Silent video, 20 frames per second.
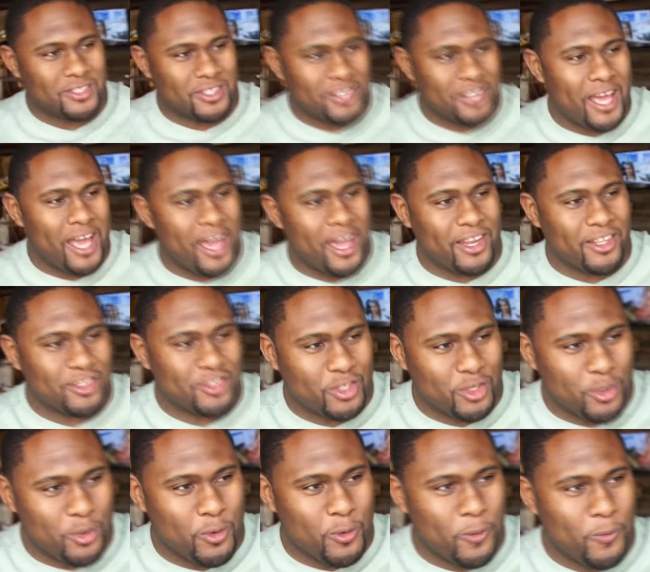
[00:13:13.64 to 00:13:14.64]
is a
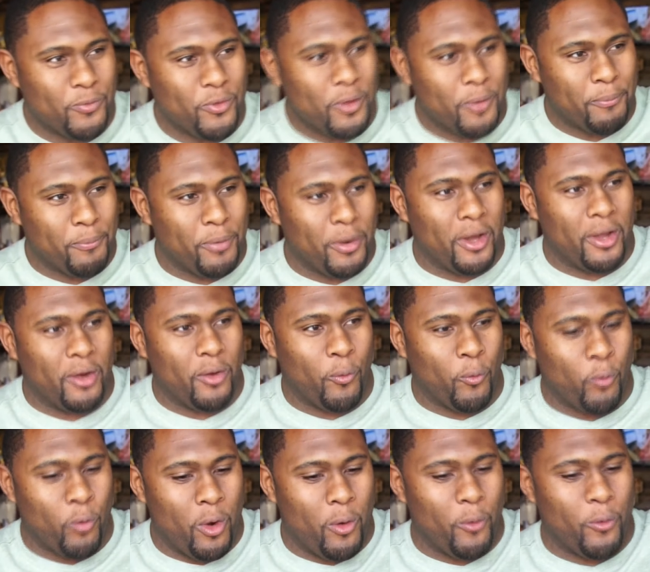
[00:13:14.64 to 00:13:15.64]
9-2. But
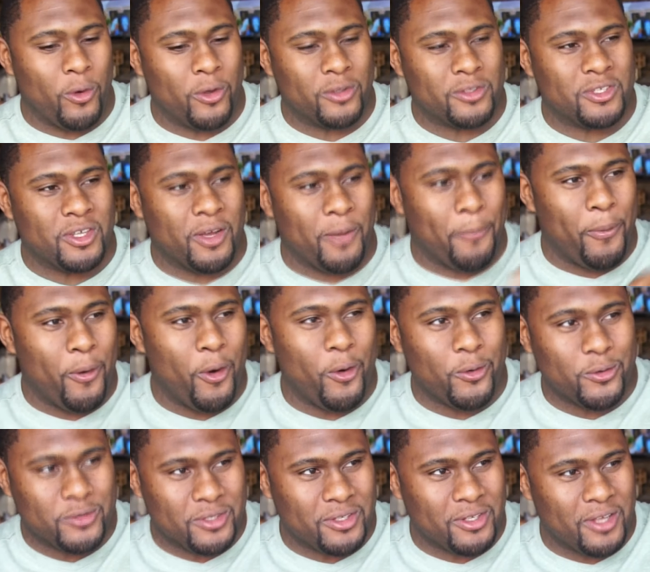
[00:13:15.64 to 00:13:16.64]
what was the
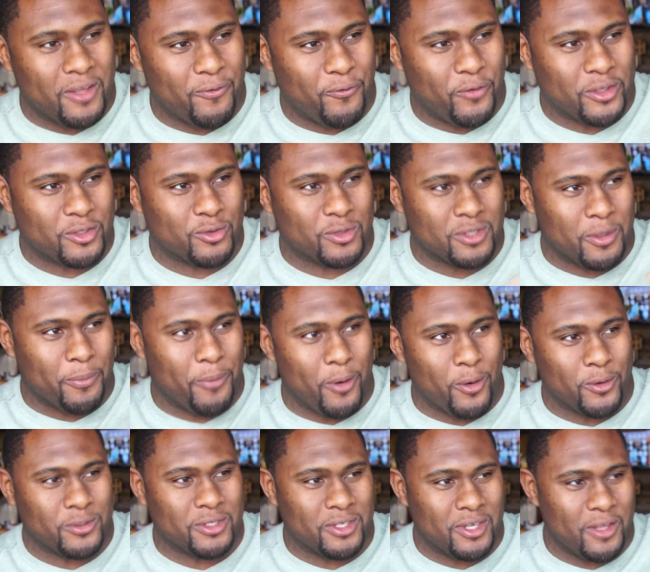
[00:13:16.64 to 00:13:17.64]
opposing defense? Was
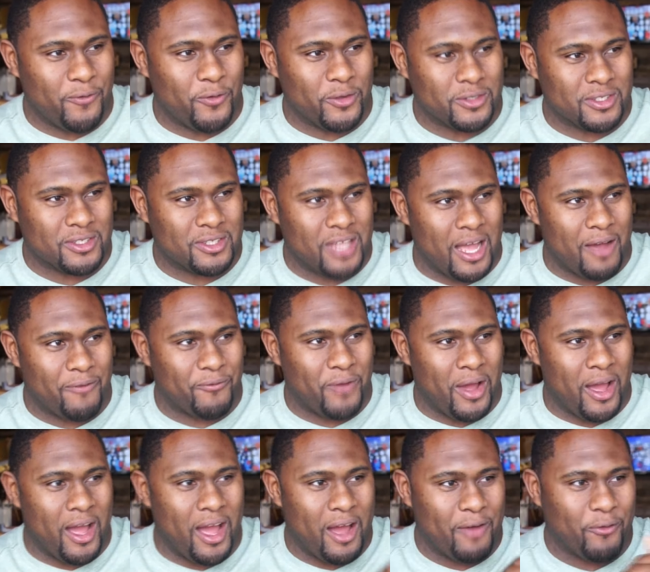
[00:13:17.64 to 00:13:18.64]
opposing defense a top
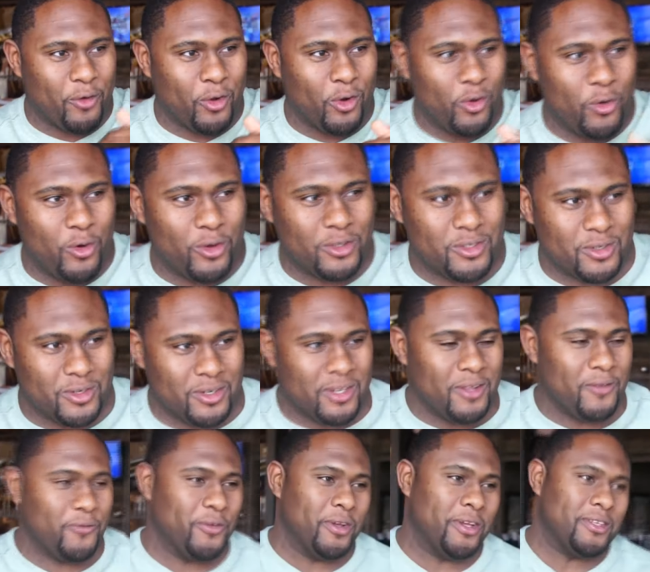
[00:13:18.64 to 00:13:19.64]
5 or lower tier
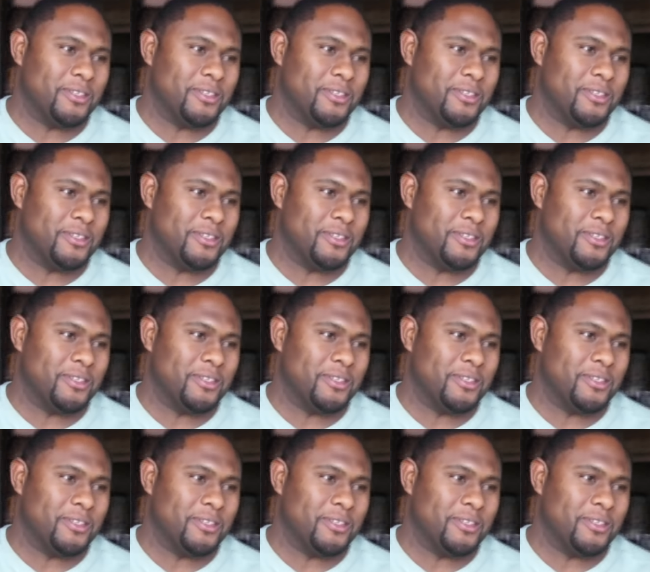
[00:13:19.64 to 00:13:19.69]
defense?